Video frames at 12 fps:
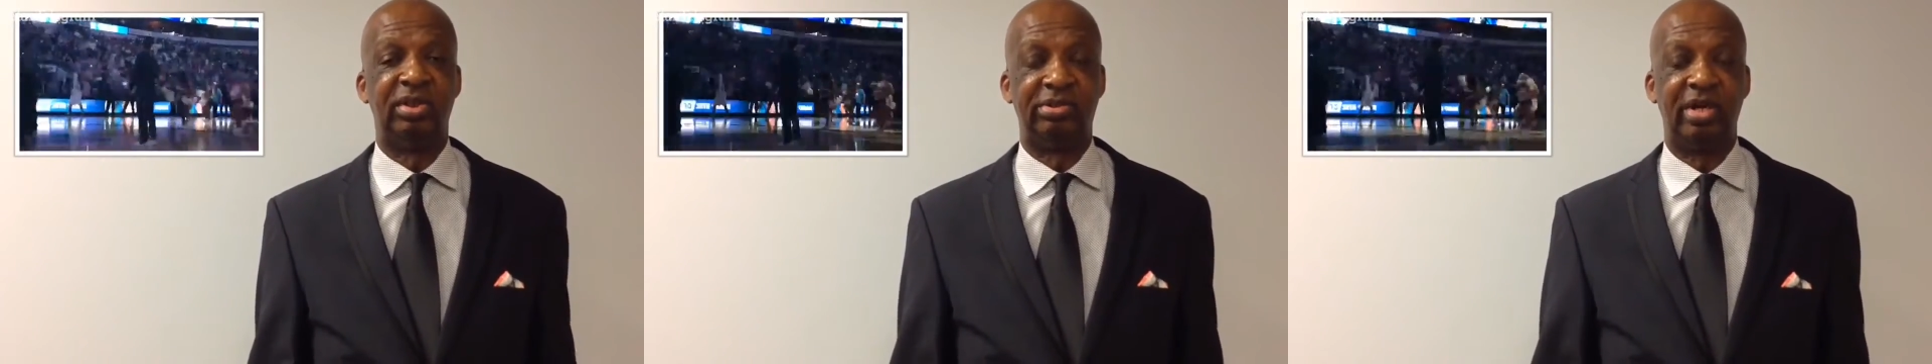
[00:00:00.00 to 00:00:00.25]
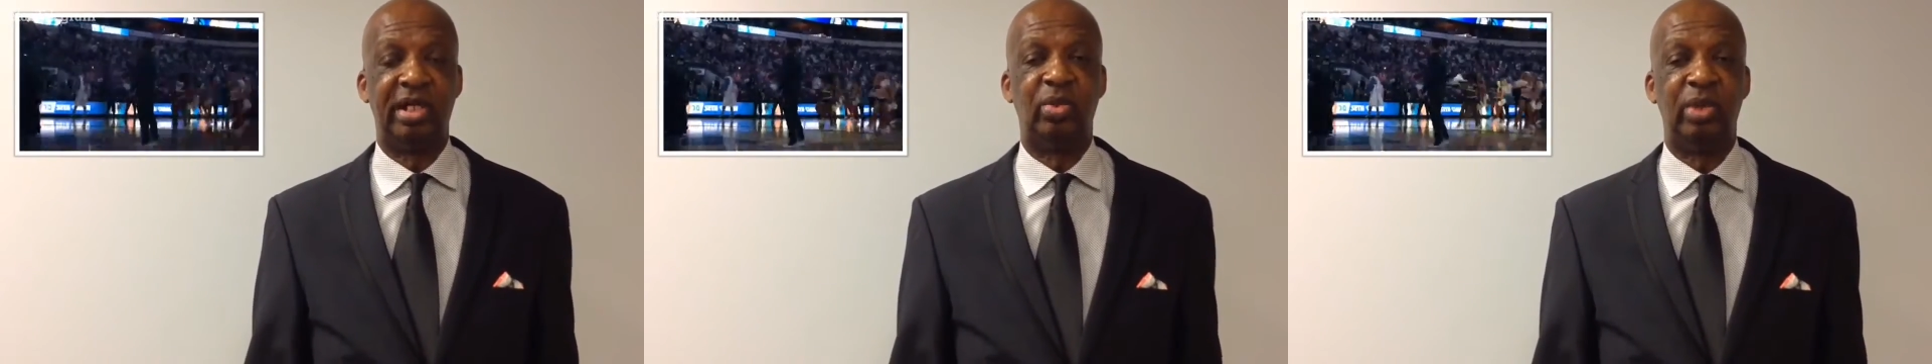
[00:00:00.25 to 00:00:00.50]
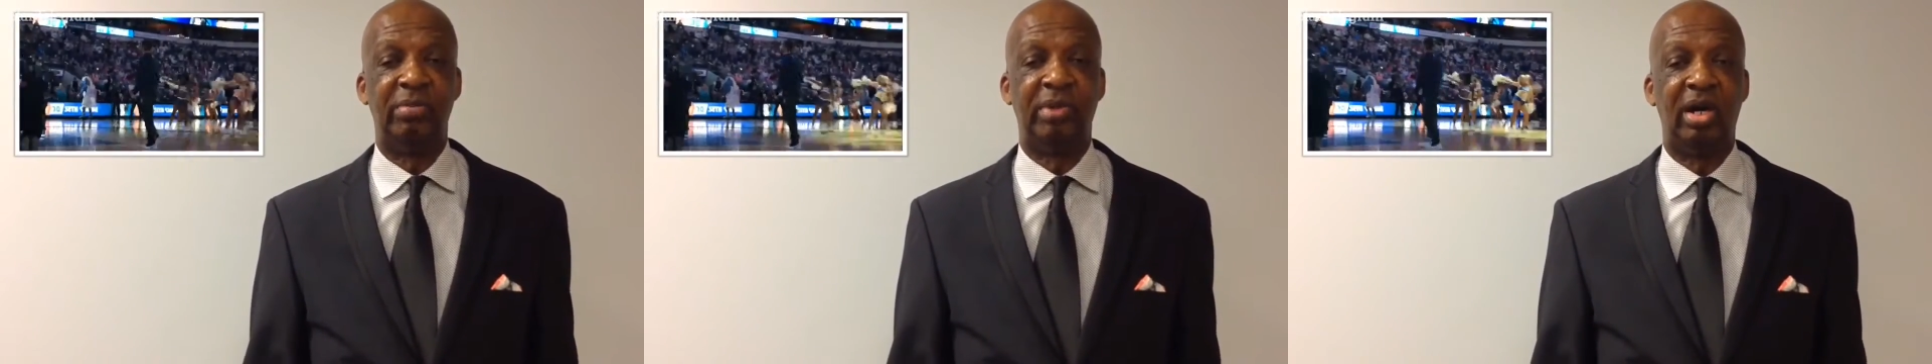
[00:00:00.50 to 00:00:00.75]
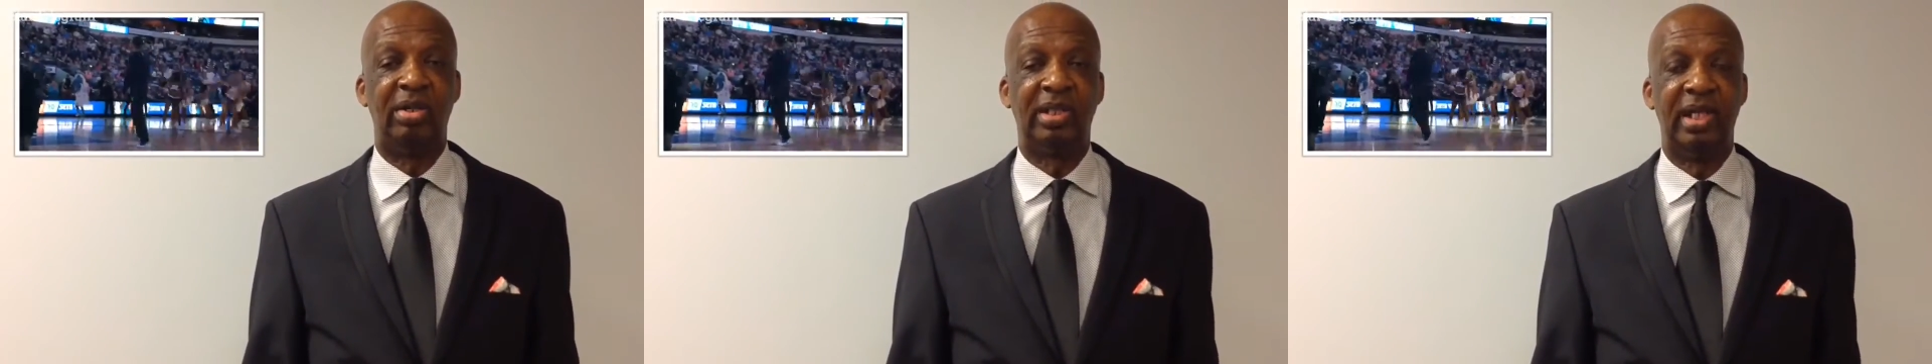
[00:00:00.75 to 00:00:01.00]
They're trying to win
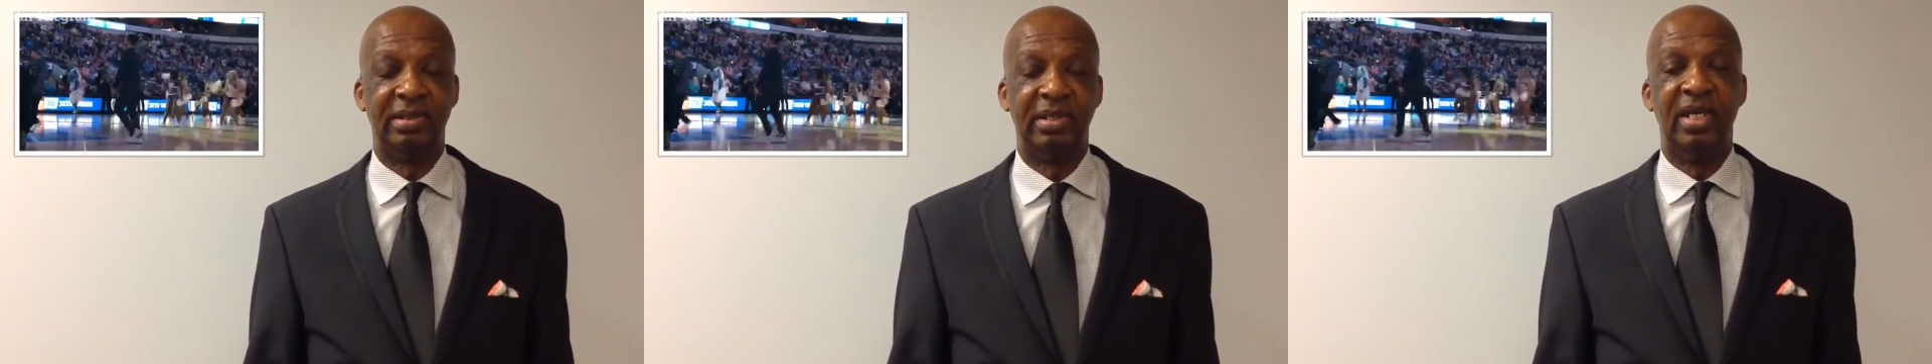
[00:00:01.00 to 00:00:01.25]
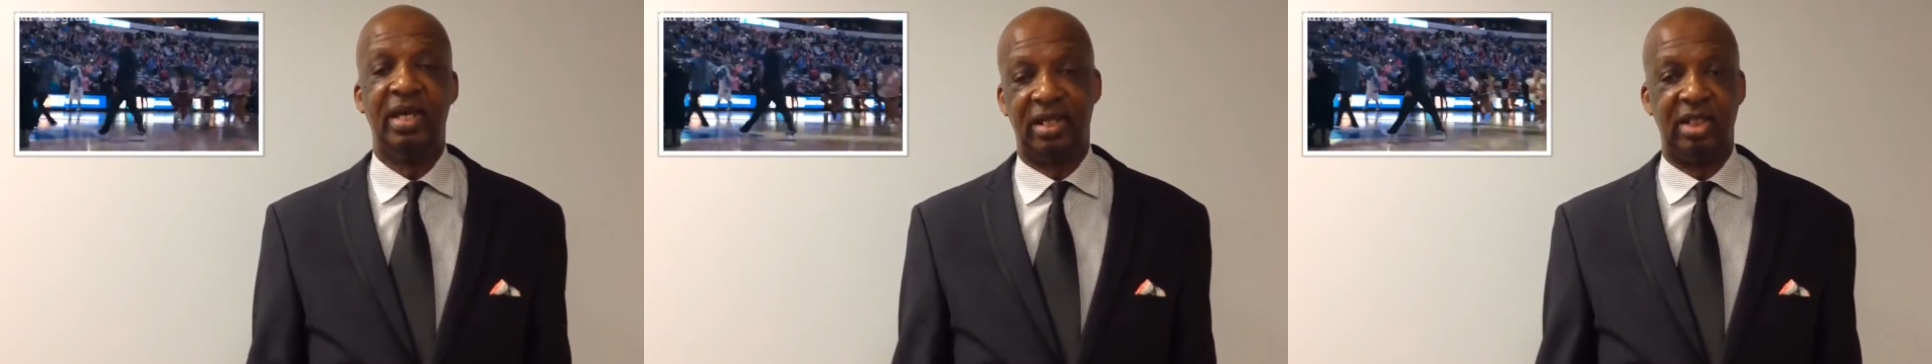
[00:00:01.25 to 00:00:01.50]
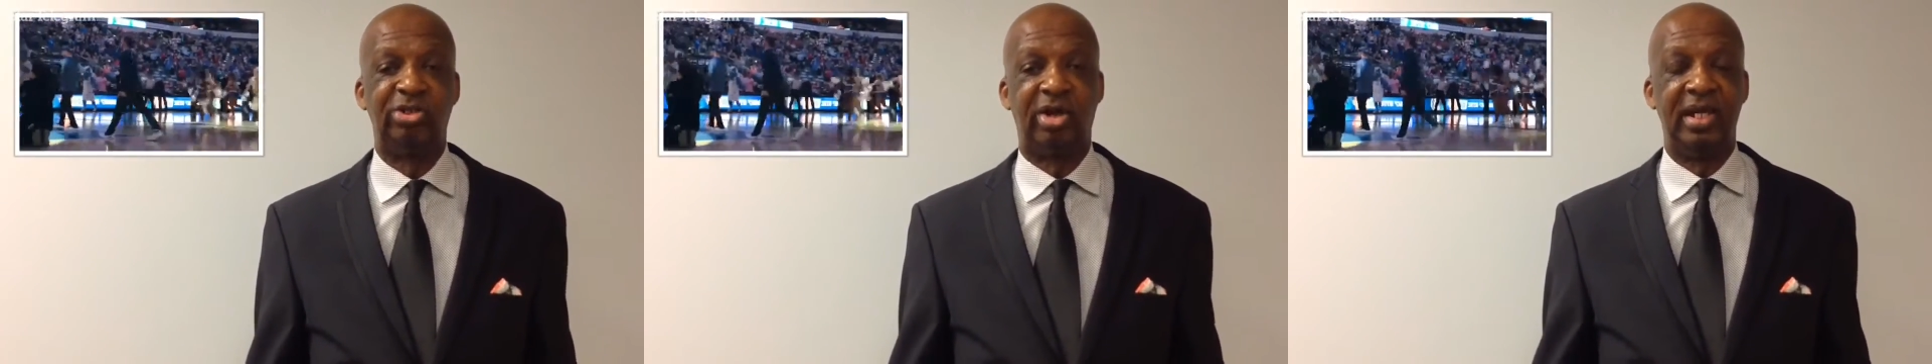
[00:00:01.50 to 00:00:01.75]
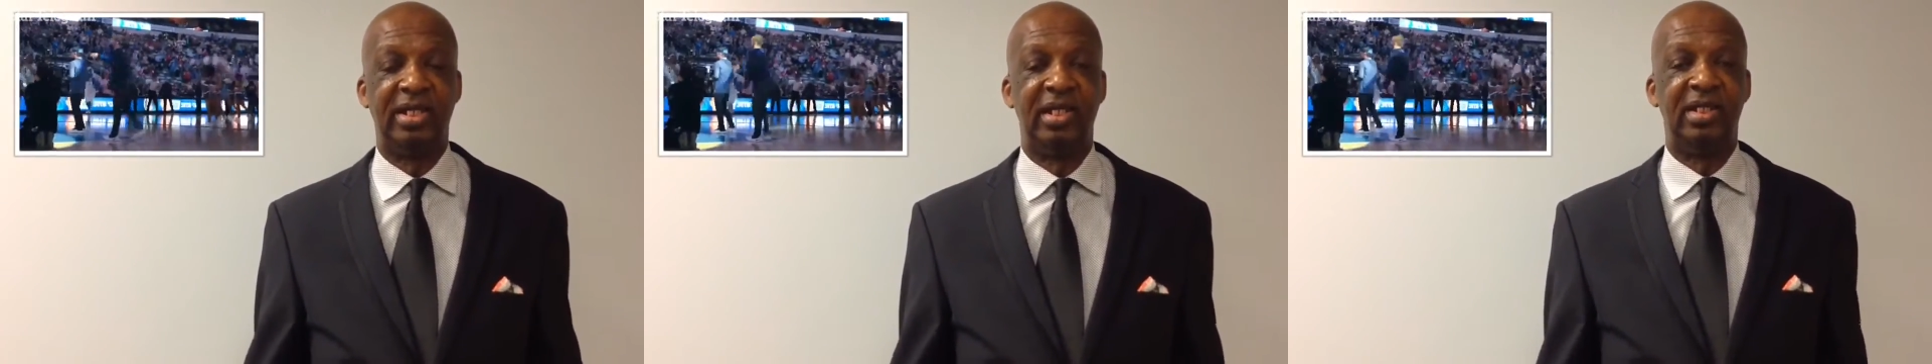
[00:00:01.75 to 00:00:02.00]
ball games and they're
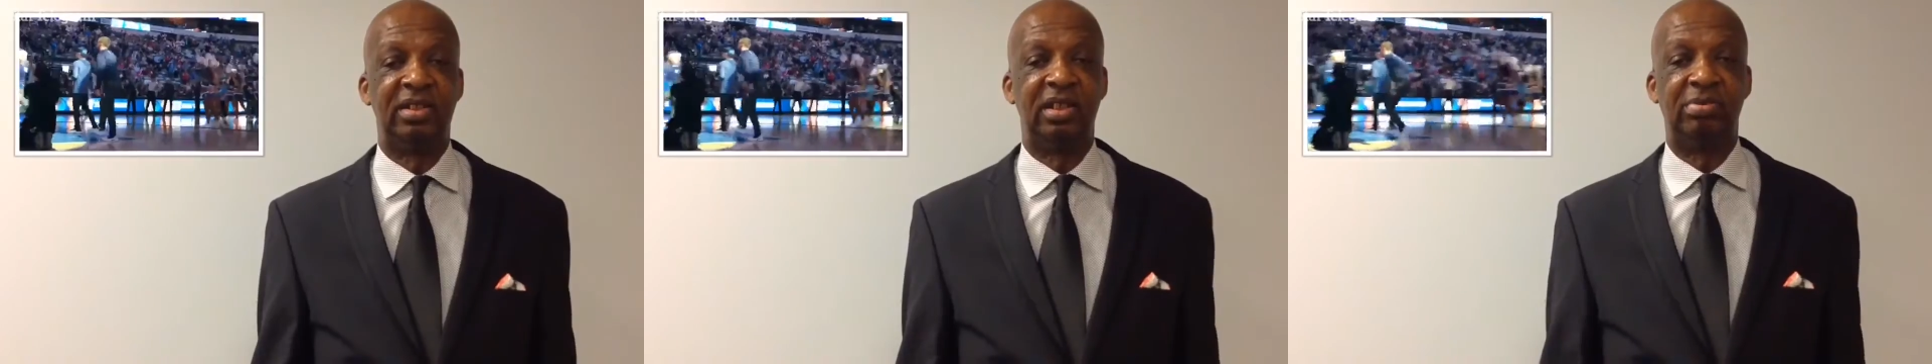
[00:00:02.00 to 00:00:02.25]
trying to get into